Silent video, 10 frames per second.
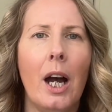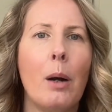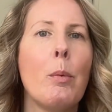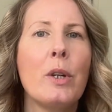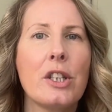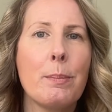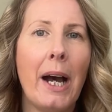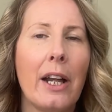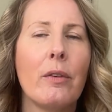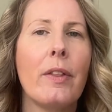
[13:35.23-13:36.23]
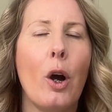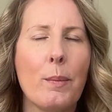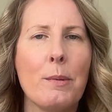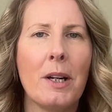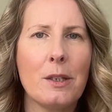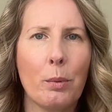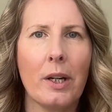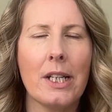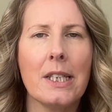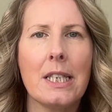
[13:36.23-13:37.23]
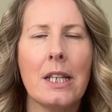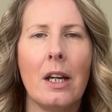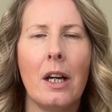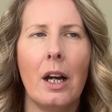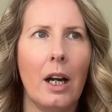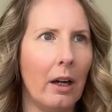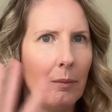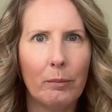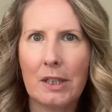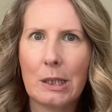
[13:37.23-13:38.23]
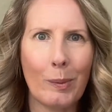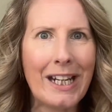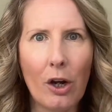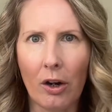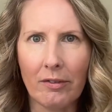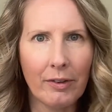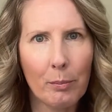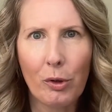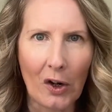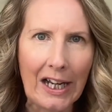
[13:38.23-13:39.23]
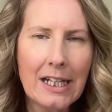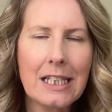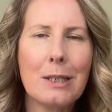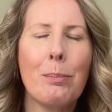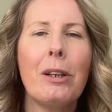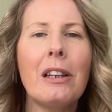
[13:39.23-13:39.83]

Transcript: which is part of the Optimized Press suite of products.